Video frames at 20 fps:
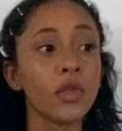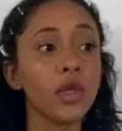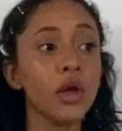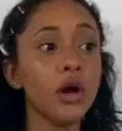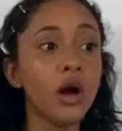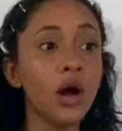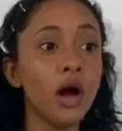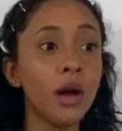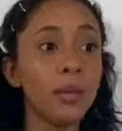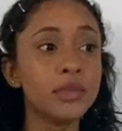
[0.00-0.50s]

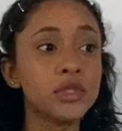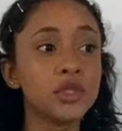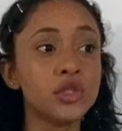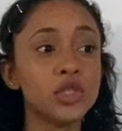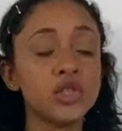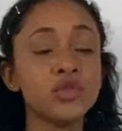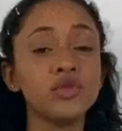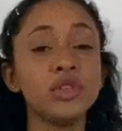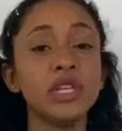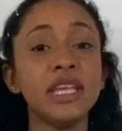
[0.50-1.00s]
So
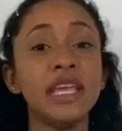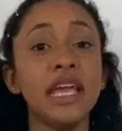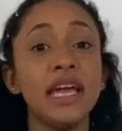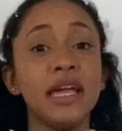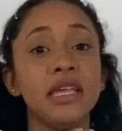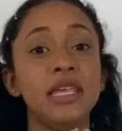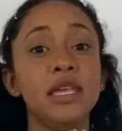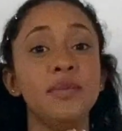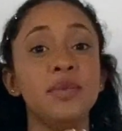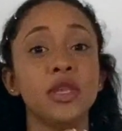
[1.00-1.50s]
just really
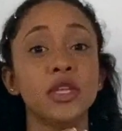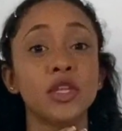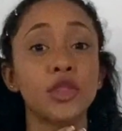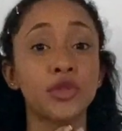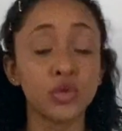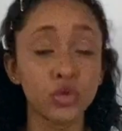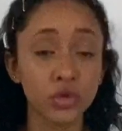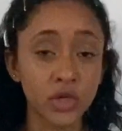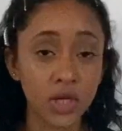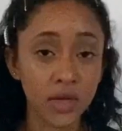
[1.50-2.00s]
keeping your
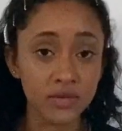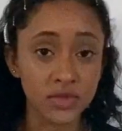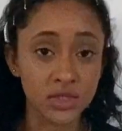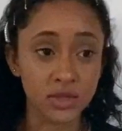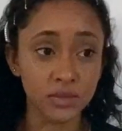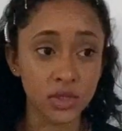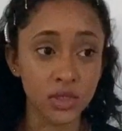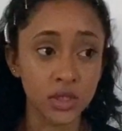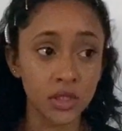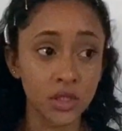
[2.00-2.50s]
throat
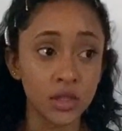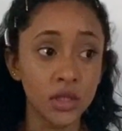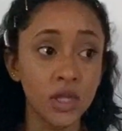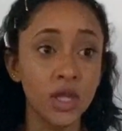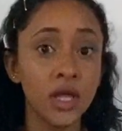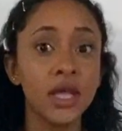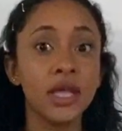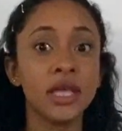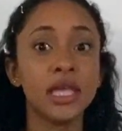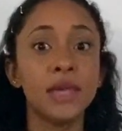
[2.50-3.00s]
comfortable,
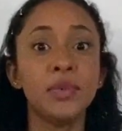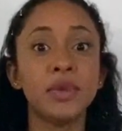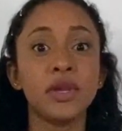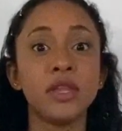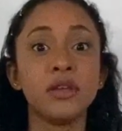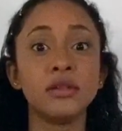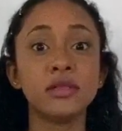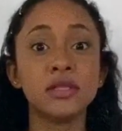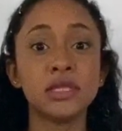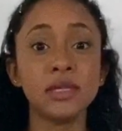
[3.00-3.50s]
keeping
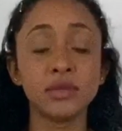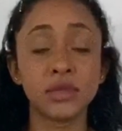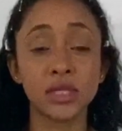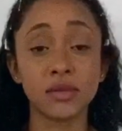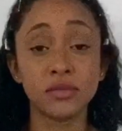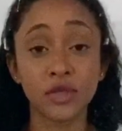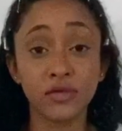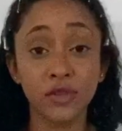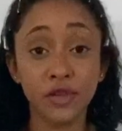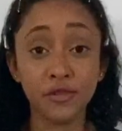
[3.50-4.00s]
your
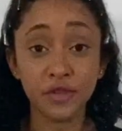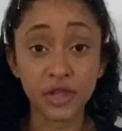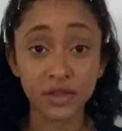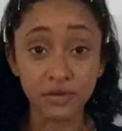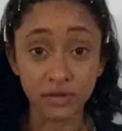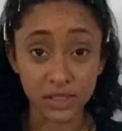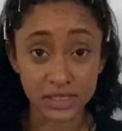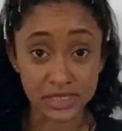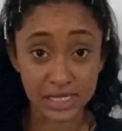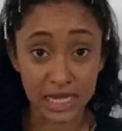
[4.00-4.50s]
symptoms of your
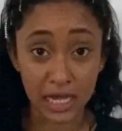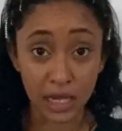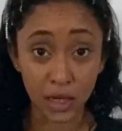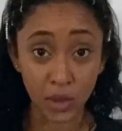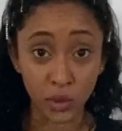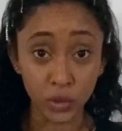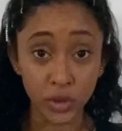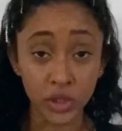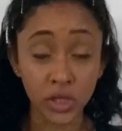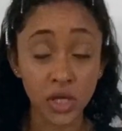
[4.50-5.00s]
fever
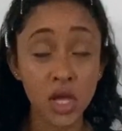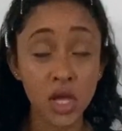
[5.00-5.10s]
down.